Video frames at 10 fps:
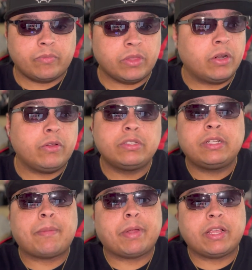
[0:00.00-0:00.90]
using
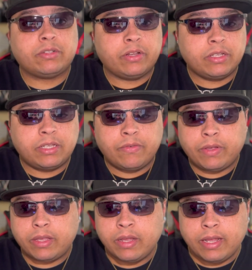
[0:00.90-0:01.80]
the application on your
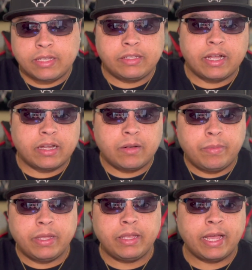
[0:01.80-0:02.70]
TV. It's not going to
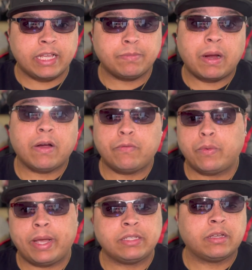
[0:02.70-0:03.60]
be as
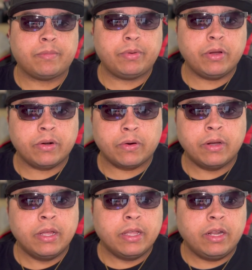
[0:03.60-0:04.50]
powerful as a computer.
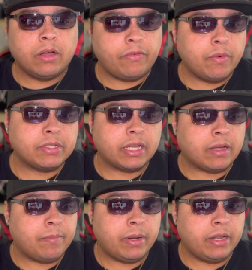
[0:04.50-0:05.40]
If it was like
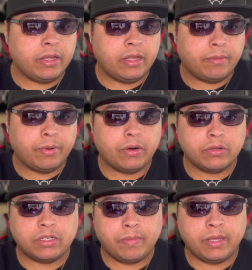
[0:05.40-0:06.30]
a mini computer,
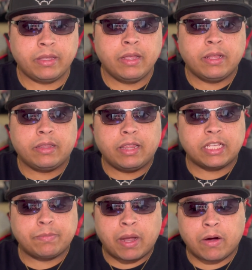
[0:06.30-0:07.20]
to be
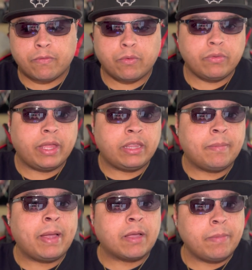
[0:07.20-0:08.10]
less powerful than the
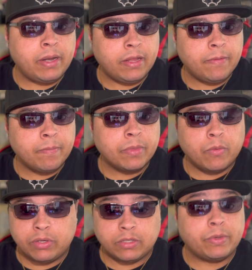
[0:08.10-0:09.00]
Mac Mini,
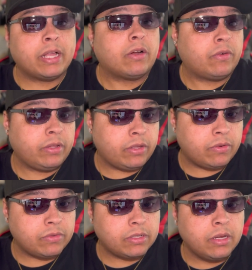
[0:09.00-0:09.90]
which is what I currently
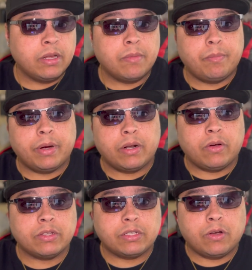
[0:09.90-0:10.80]
use, but
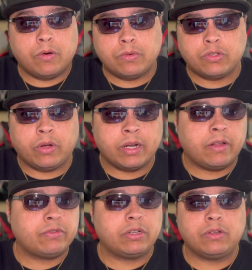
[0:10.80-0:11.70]
also strong
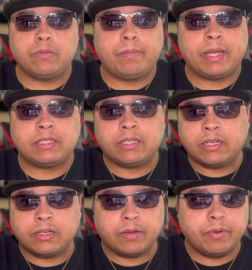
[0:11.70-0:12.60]
enough to do
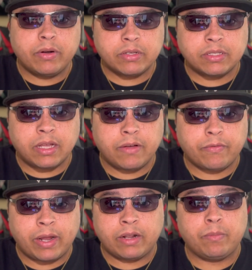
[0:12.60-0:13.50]
basic computer stuff
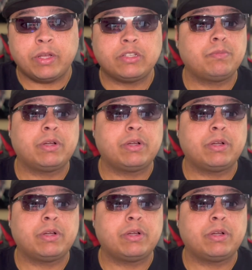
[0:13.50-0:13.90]
at a much